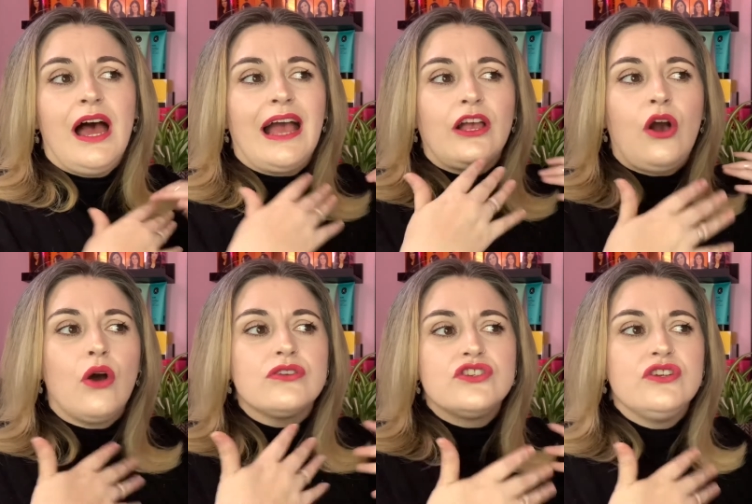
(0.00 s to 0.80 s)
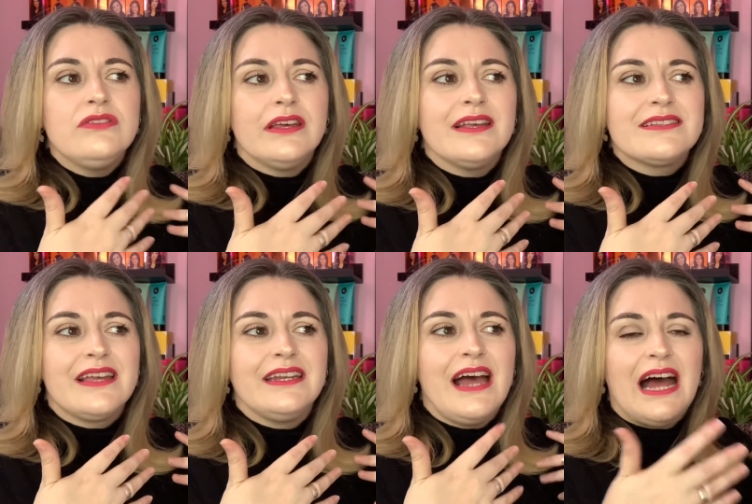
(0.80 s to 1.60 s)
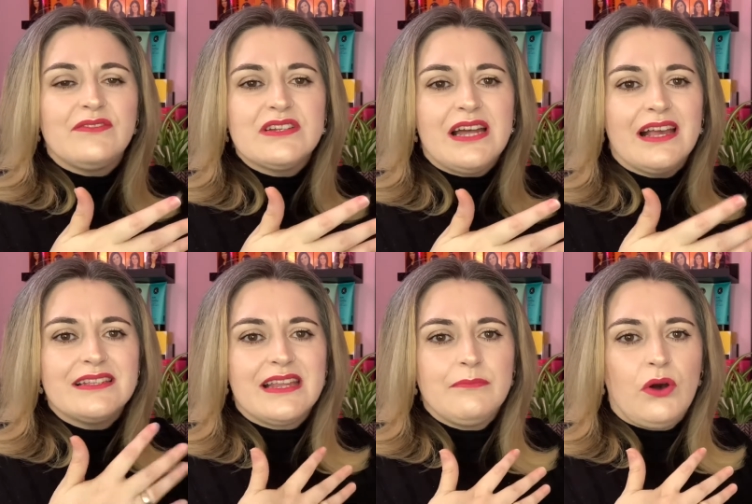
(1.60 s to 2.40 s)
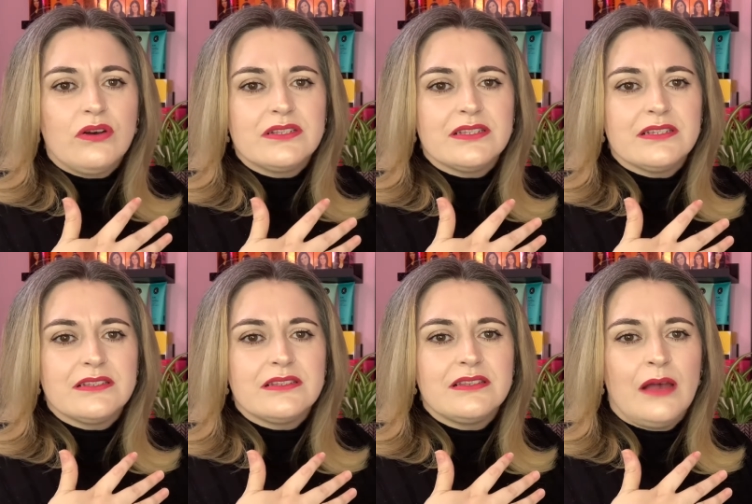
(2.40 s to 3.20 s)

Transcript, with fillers: I can't do this and advertise their boxes.